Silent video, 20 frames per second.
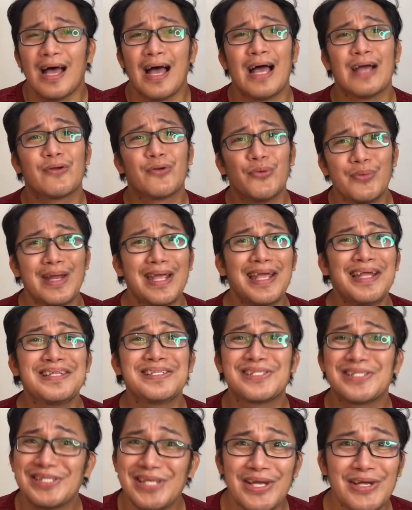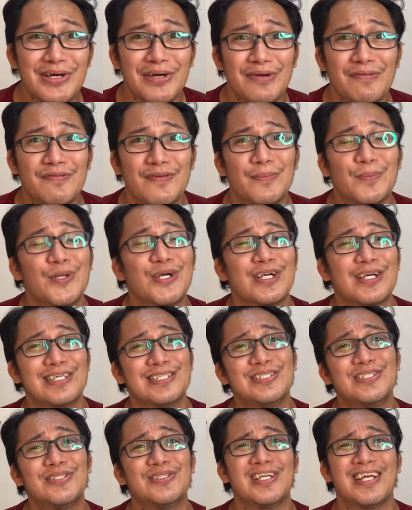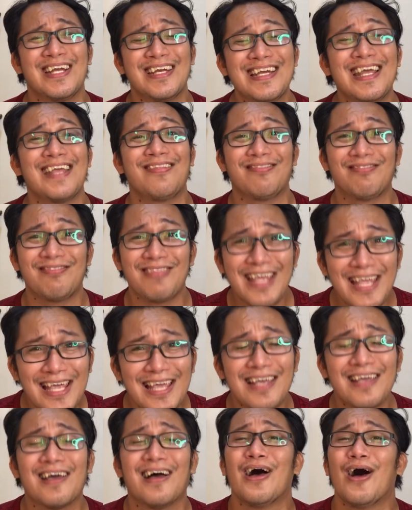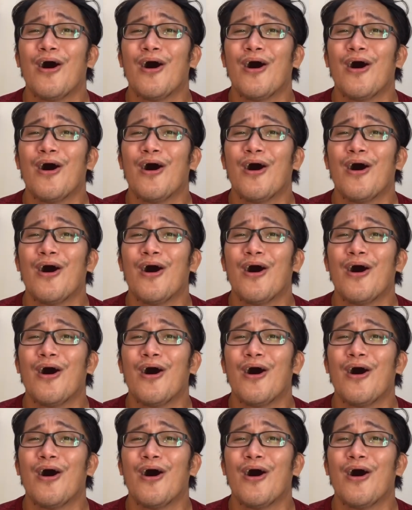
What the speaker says: a great singer from your country, and I think